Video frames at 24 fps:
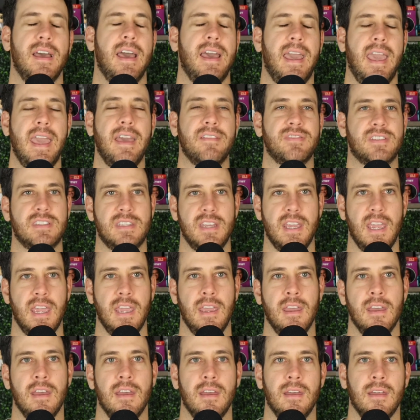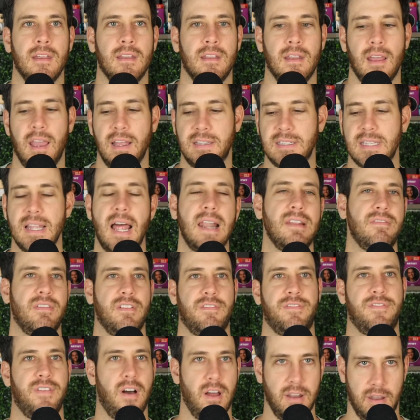AFC, it's not even
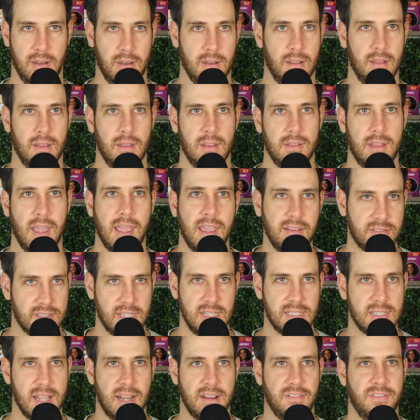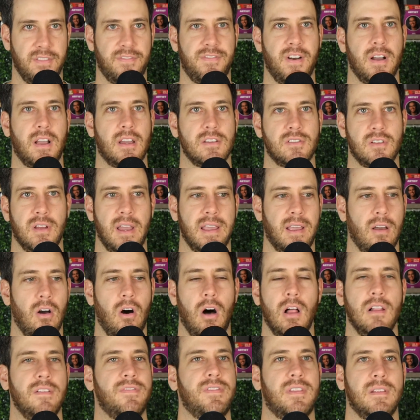fun. The AFC is not even fun because you're like
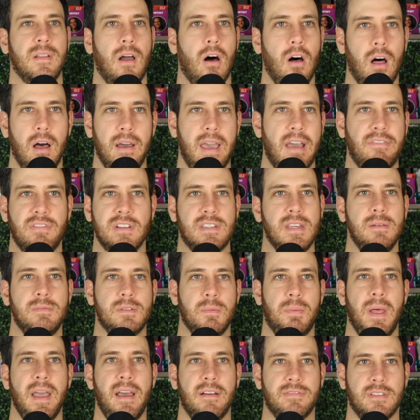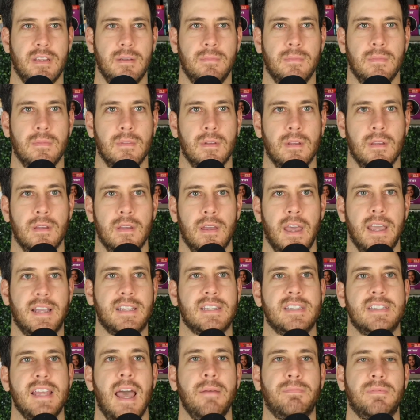every team's a playoff team,
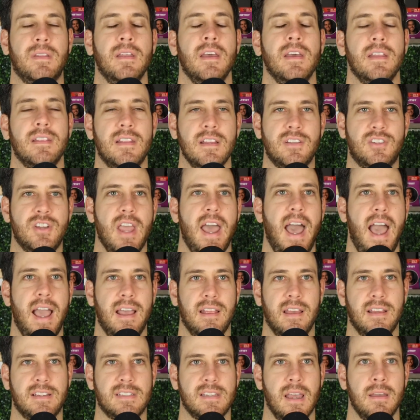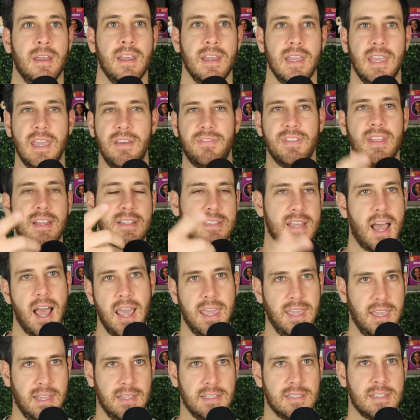except the Jack, except even the
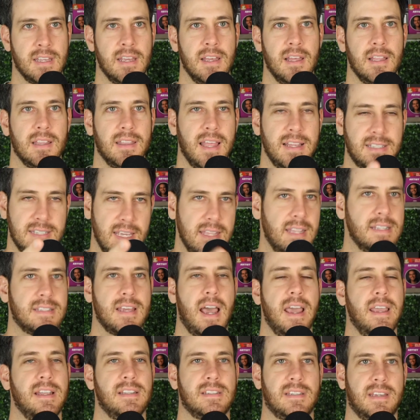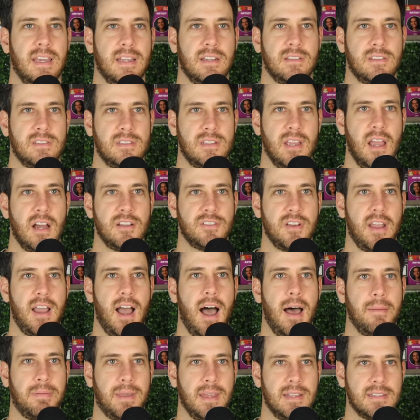Titans. Let's say the Titans get DeAndre
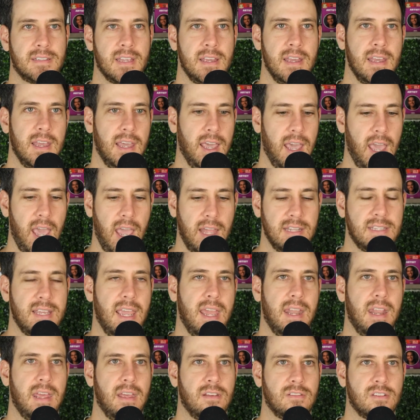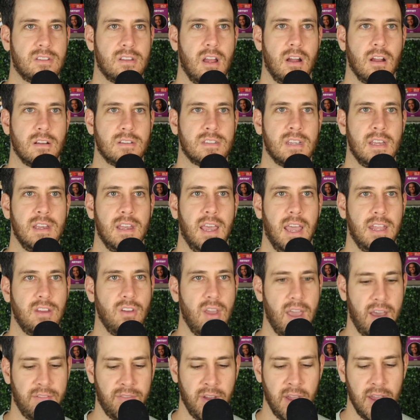Hopkins and Tannehill starts, and you
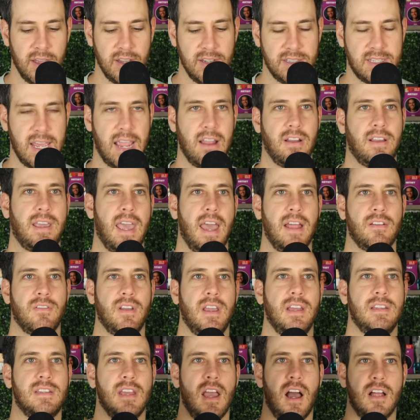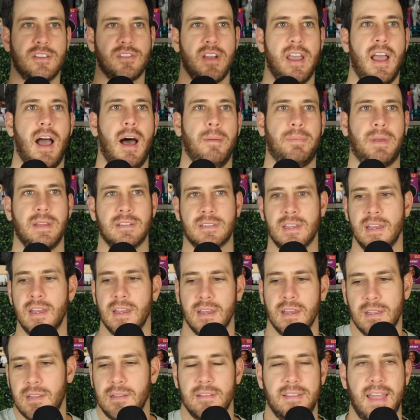have Derrick Henry and DeAndre Hopkins.
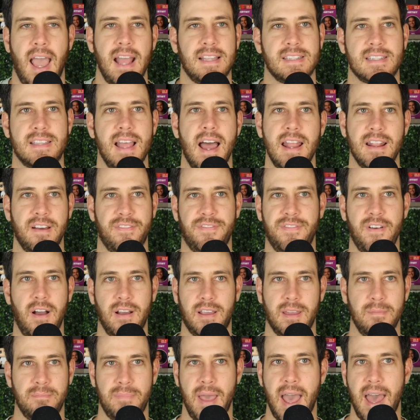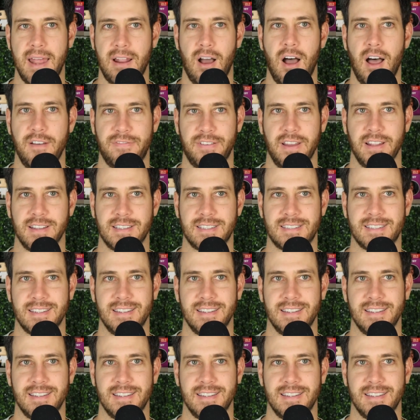That's not a fucking bad offense.